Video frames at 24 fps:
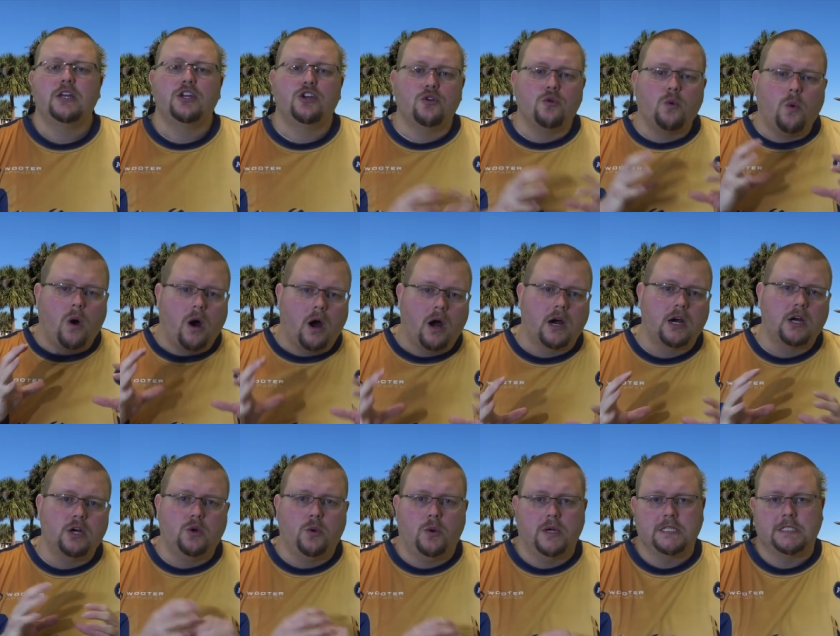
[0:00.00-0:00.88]
You
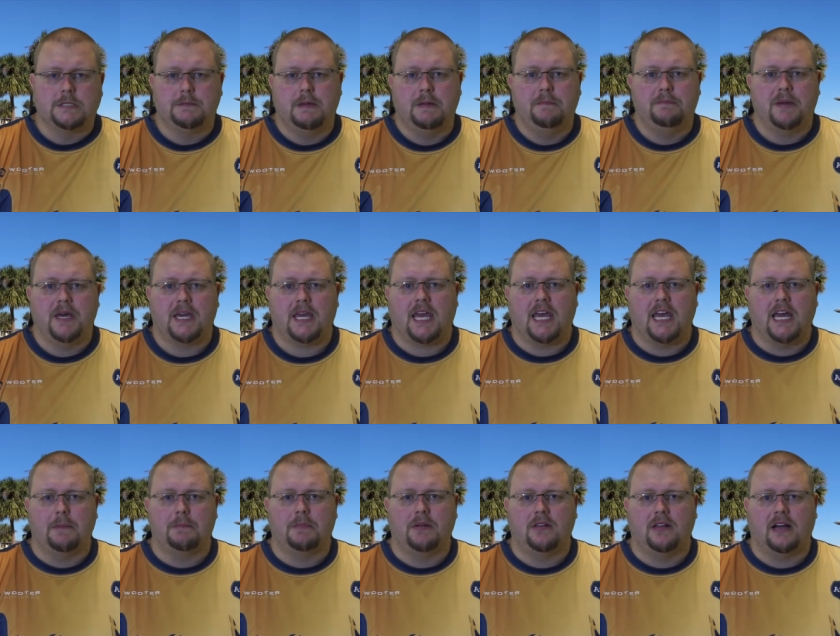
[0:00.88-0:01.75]
are going to be
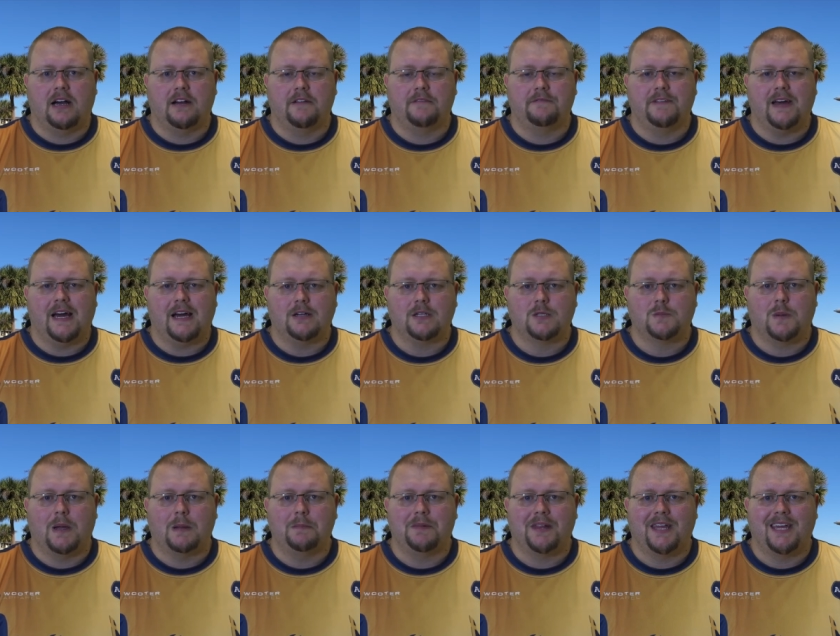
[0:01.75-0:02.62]
picking up a lot of fouls
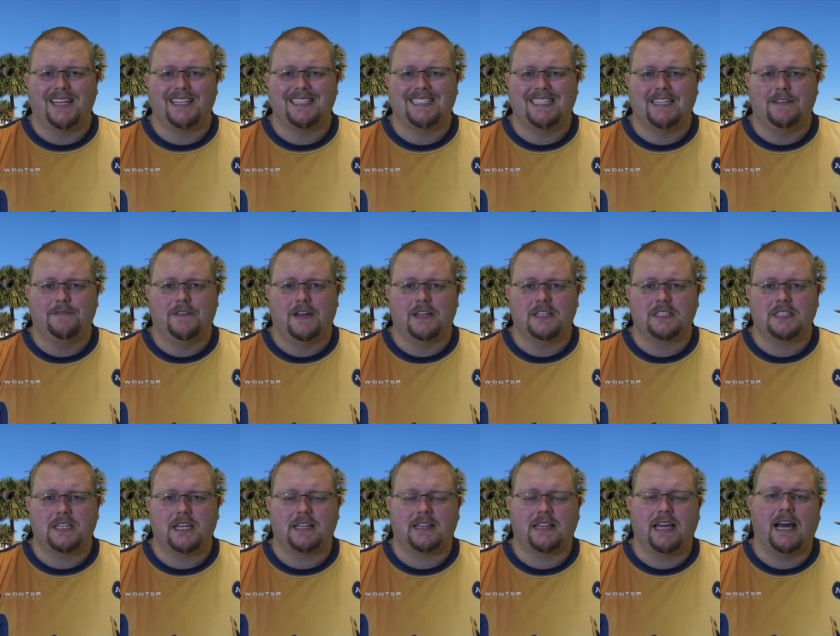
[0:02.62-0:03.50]
by playing
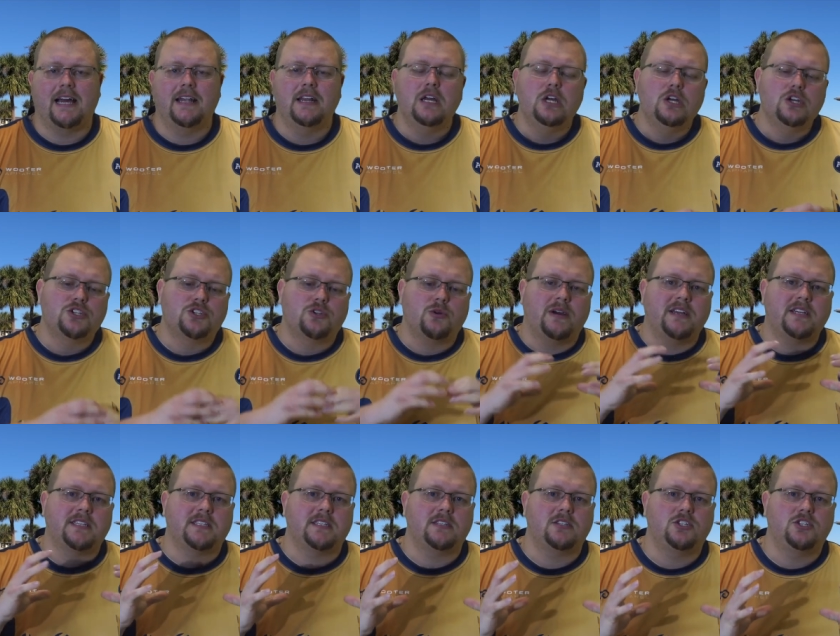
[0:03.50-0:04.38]
defense like that. So I
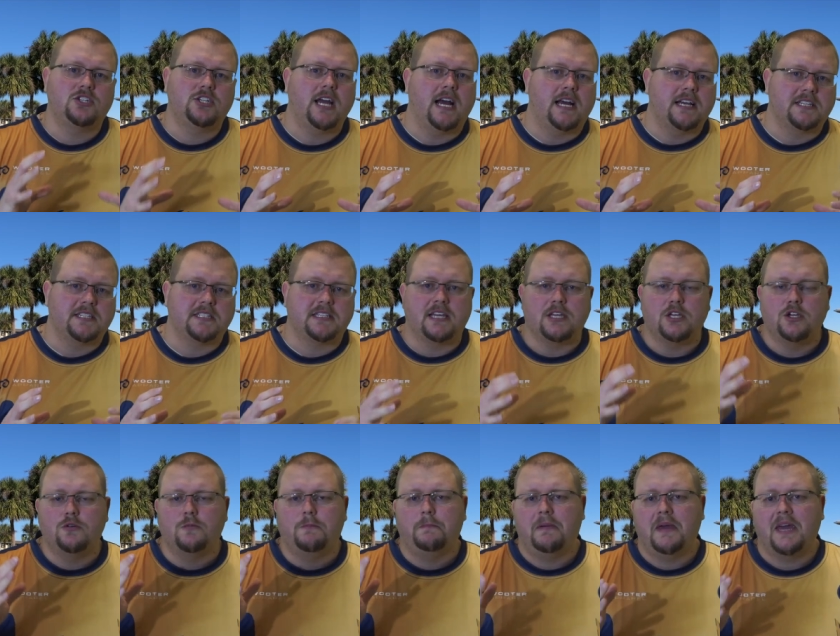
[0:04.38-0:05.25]
suggest that
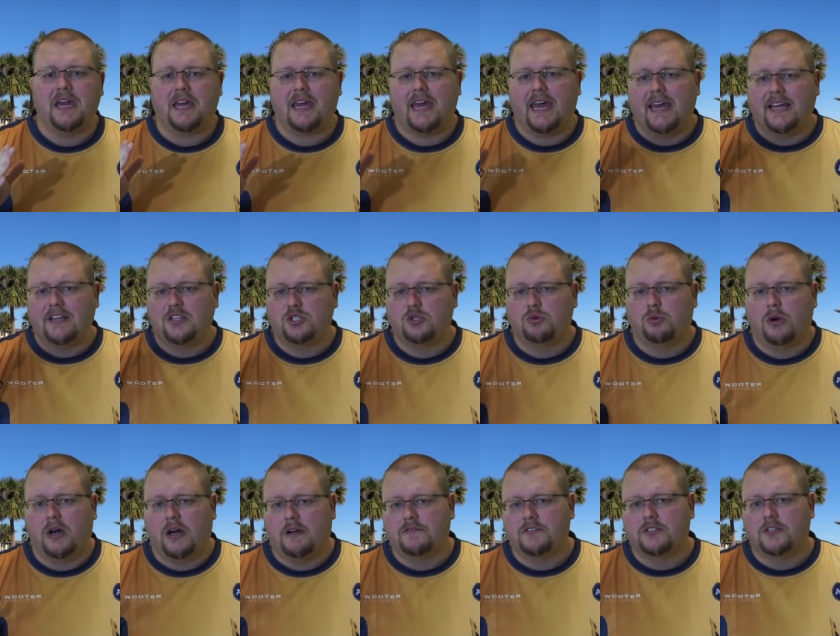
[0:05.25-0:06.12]
you pick a
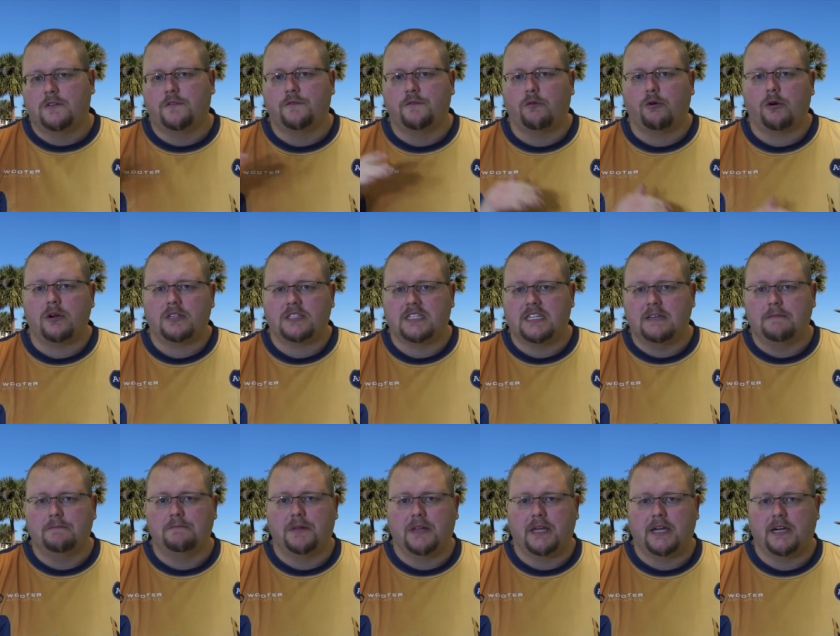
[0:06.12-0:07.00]
12 to
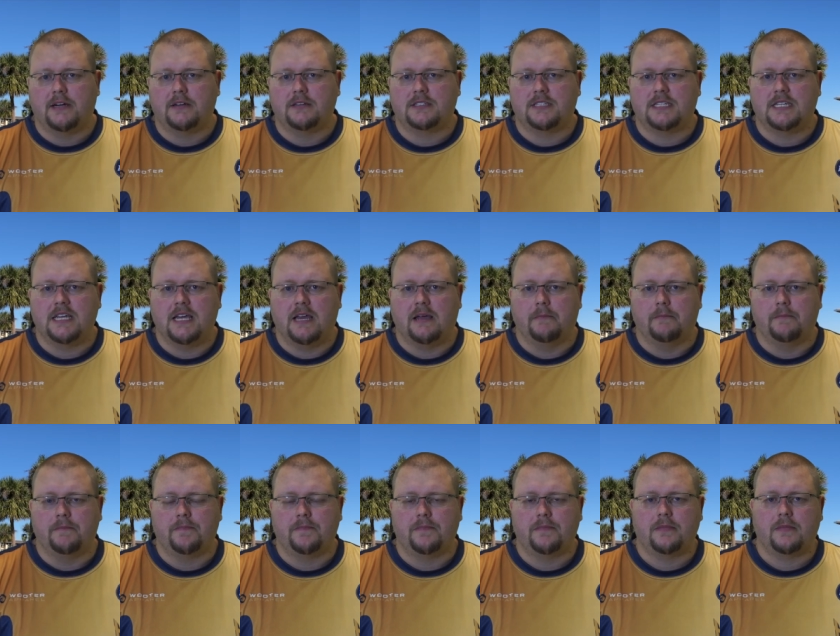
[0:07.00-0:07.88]
14 player
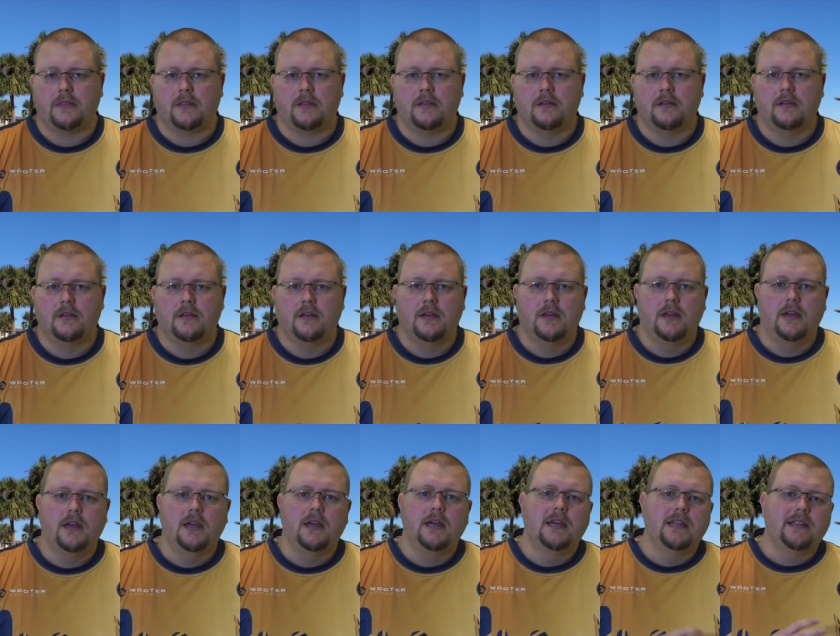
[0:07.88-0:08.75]
team.
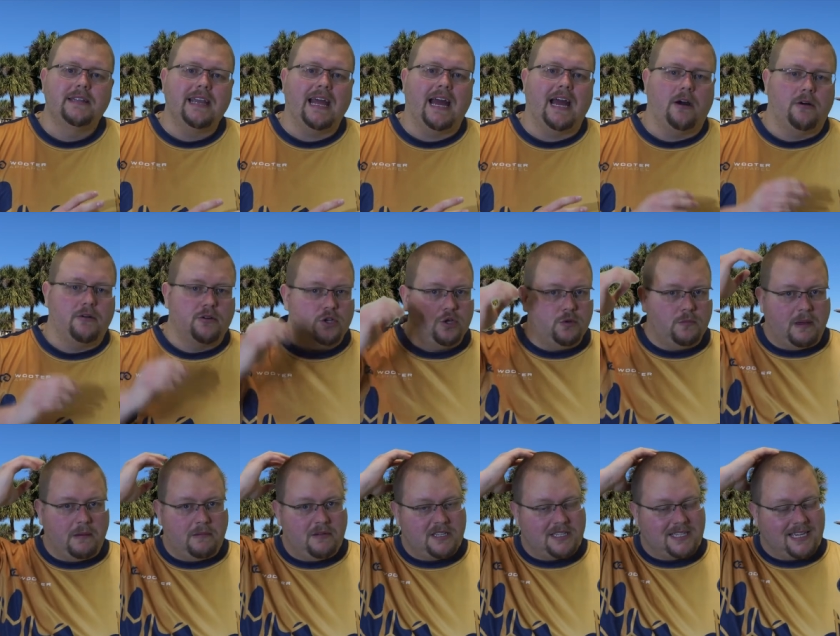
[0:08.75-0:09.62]
Now, you
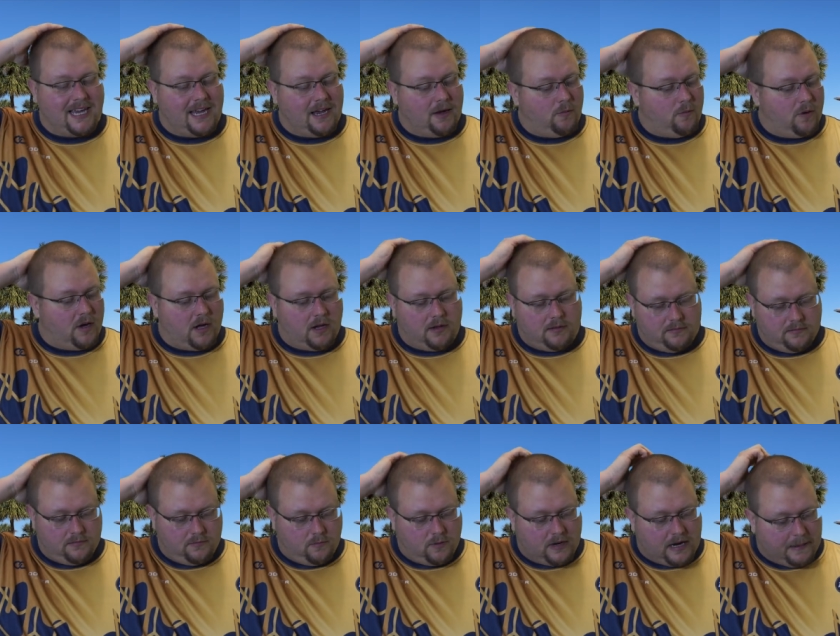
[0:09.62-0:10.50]
may be saying,
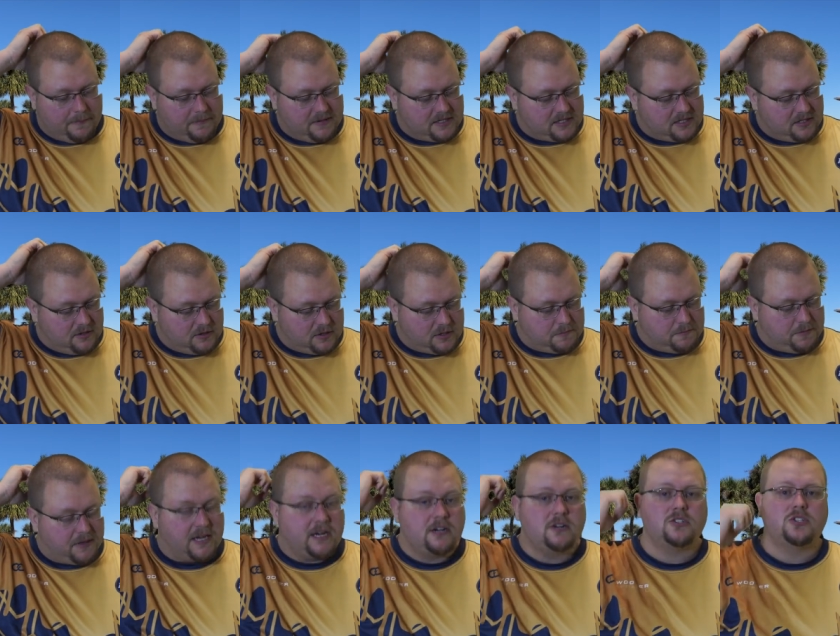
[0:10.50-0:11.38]
well, what happens to those
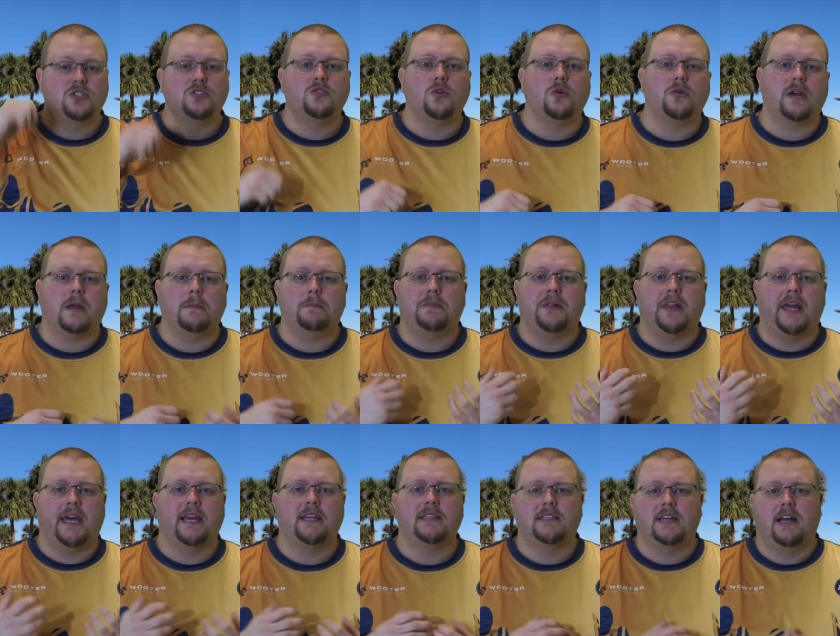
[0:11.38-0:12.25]
players who don't get
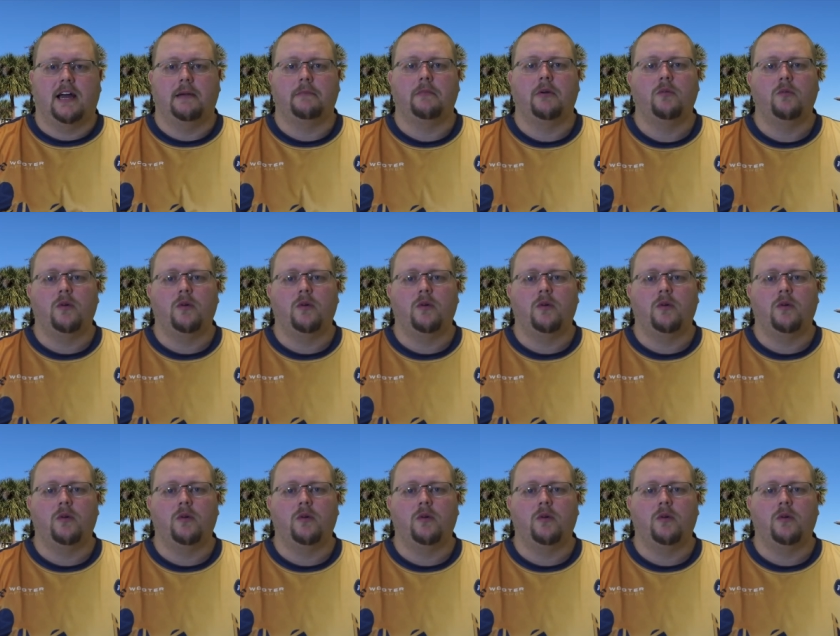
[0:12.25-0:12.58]
playing time?